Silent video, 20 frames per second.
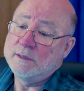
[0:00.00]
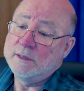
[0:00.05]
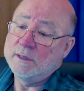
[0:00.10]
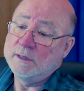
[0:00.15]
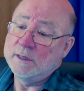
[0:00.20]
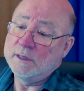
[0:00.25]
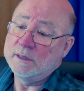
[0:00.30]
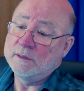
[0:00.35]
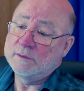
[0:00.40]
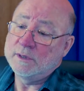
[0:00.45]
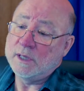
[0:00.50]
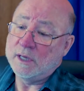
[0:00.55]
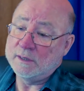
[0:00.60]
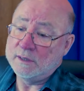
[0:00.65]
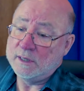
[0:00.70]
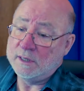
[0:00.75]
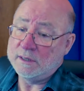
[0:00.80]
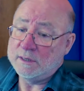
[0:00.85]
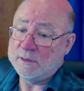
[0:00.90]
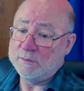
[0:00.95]
the
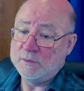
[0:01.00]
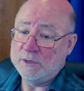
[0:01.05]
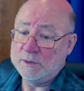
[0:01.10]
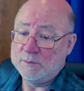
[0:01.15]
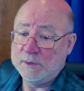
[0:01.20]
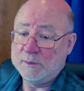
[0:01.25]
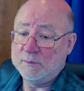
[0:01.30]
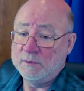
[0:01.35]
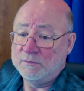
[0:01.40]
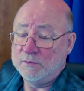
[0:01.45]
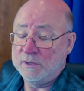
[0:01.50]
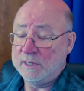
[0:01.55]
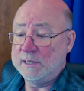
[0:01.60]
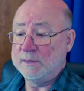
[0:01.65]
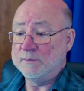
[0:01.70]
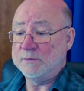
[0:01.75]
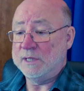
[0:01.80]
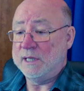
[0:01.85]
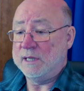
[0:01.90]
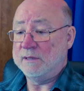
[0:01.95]
context in which people find
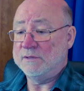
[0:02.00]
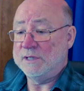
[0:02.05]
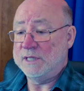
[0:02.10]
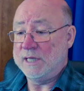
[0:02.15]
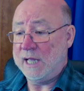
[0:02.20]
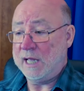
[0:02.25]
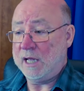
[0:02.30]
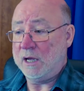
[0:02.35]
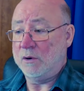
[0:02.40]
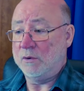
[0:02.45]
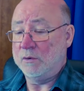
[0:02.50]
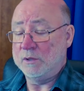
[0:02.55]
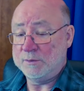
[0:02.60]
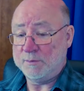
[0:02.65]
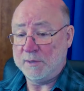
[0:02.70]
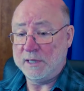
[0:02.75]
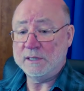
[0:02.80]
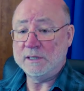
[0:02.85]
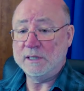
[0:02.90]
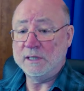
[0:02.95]
themselves now,
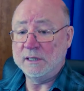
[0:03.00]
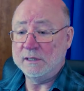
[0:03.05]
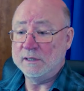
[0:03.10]
especially in